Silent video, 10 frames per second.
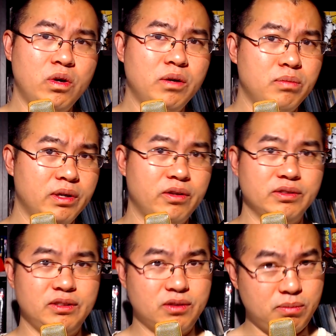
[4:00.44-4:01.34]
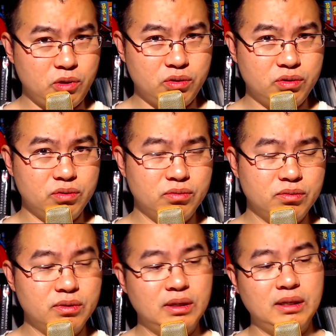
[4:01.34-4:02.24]
Warner Brothers is commercial.
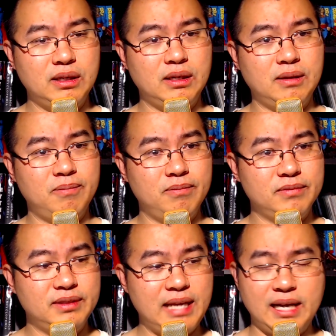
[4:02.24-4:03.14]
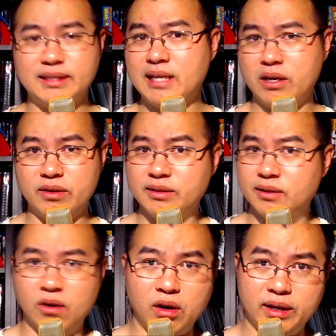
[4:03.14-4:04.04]
Um, Zack Snyder
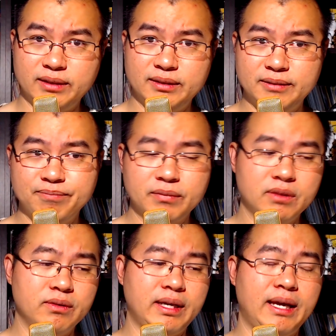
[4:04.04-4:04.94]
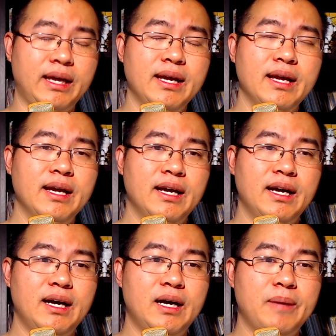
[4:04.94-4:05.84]
is an artist. Okay,
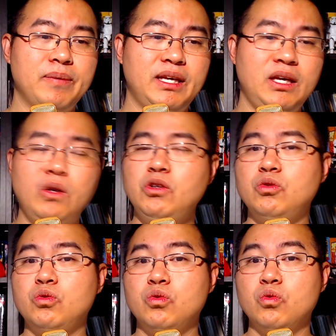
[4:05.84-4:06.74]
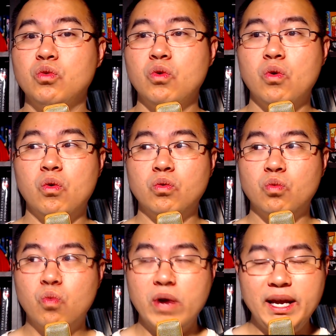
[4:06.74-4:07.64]
um, he
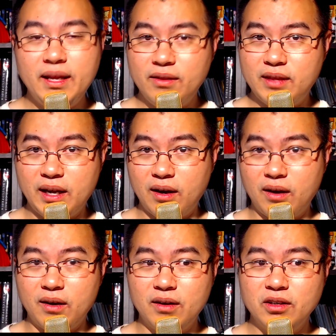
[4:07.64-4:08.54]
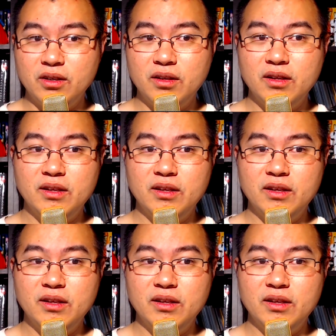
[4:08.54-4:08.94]
went in there